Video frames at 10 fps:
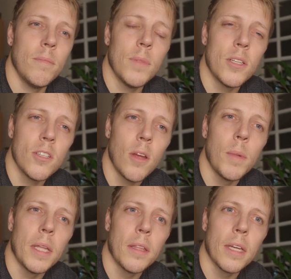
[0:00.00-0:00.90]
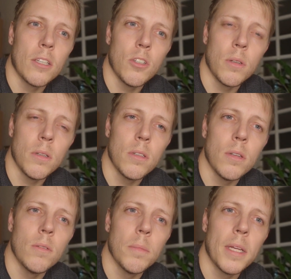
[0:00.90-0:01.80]
there's so many things you can
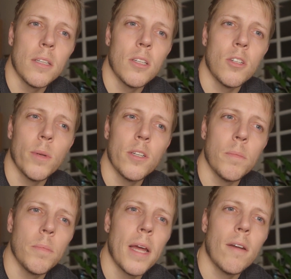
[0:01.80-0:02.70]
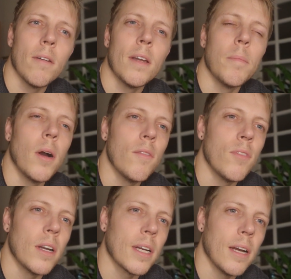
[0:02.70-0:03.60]
do to make the situation better and it might
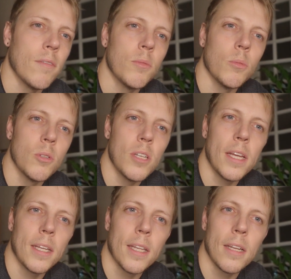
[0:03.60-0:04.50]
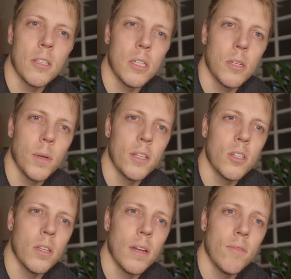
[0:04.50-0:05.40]
feel uncomfortable sitting in that
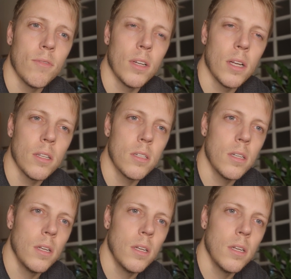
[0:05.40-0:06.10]
situation at first